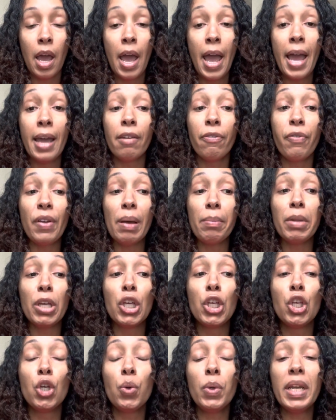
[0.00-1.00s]
And family,
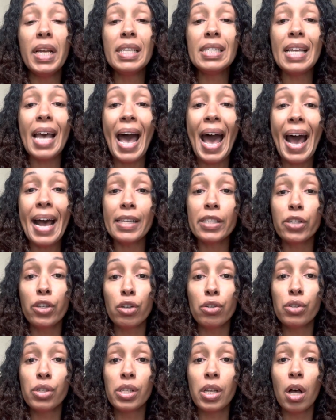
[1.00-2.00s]
you need to ask
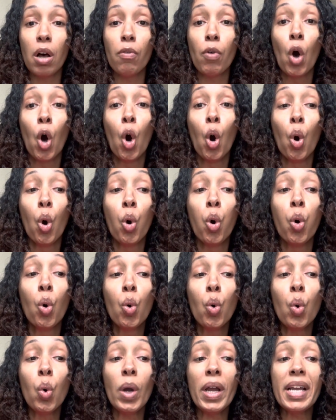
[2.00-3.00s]
yourself
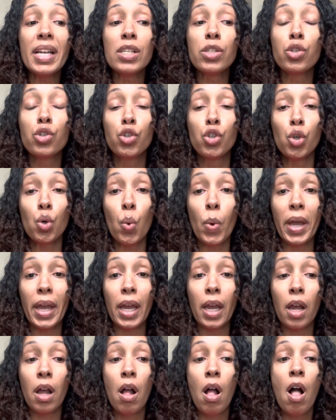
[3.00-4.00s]
who is
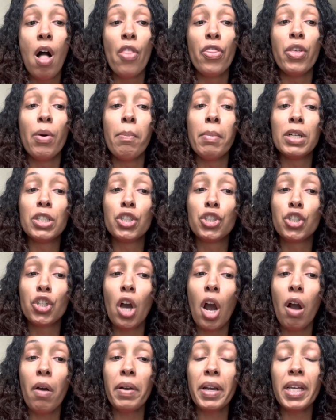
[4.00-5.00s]
doing the
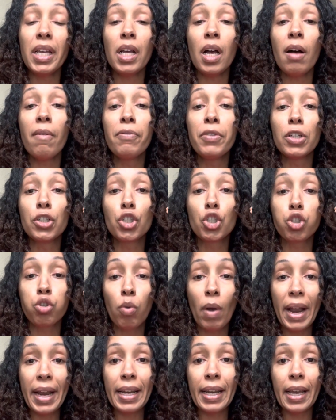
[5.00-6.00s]
majority of the
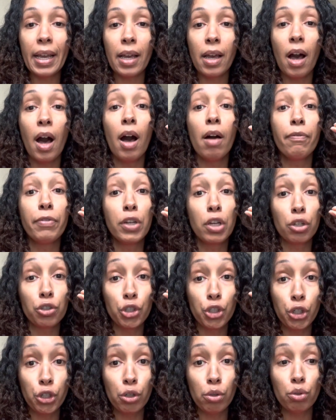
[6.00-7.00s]
training of your
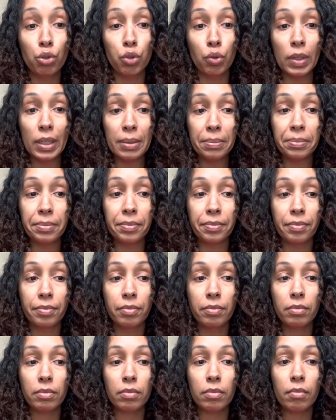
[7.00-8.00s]
children?
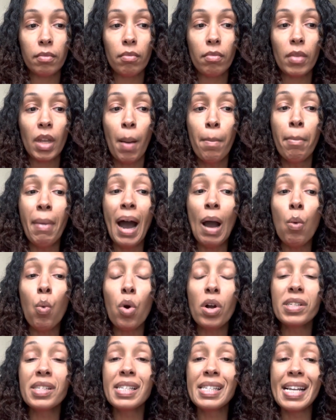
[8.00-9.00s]
My
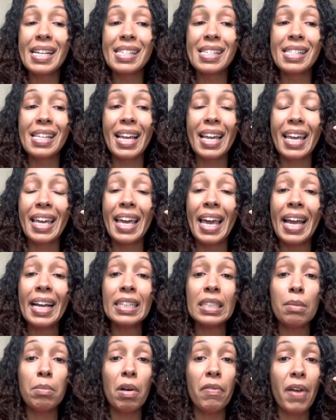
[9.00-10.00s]
word says the
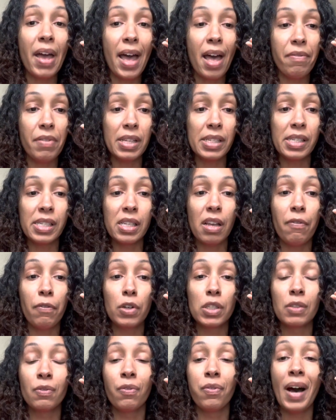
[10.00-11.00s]
kingdom of heaven
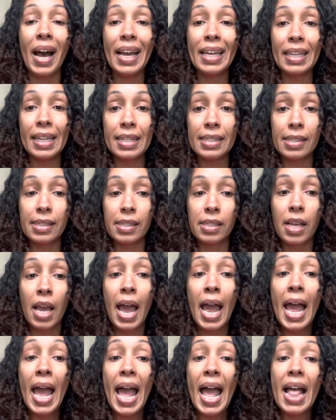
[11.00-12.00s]
suffers violence,
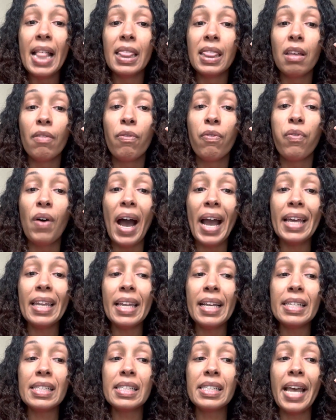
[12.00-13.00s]
and the
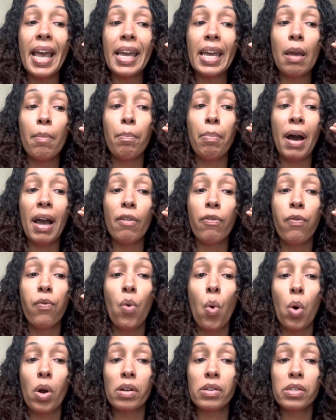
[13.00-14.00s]
violent take it by
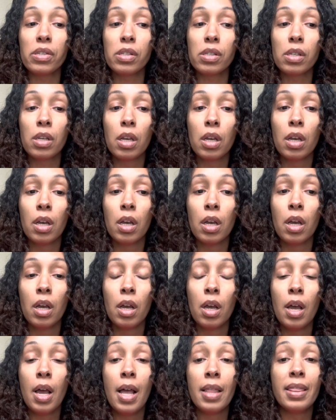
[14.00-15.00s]
force.
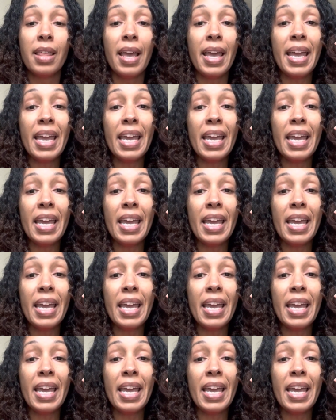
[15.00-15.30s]
The